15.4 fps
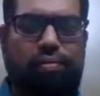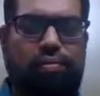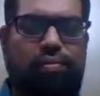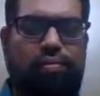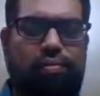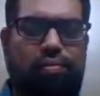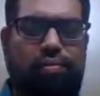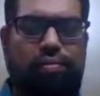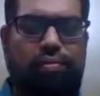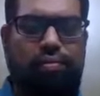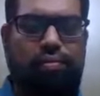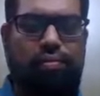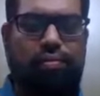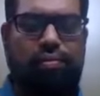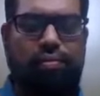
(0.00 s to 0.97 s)

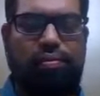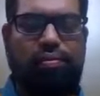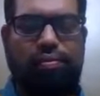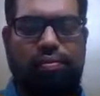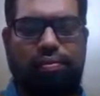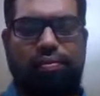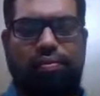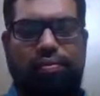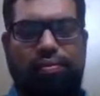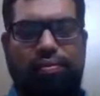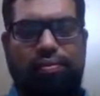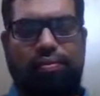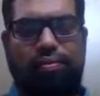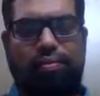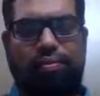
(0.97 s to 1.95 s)

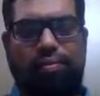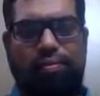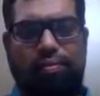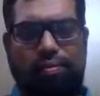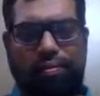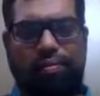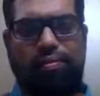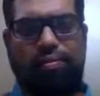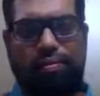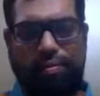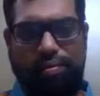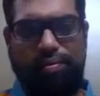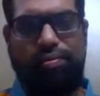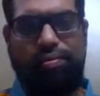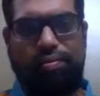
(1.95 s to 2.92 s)

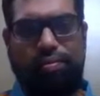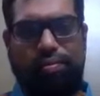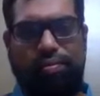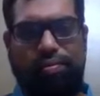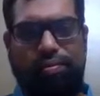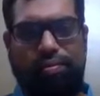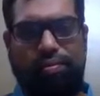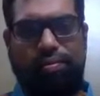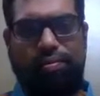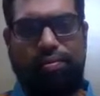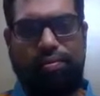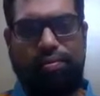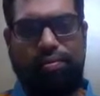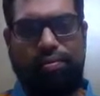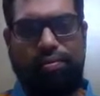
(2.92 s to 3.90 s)
The person shown says nothing.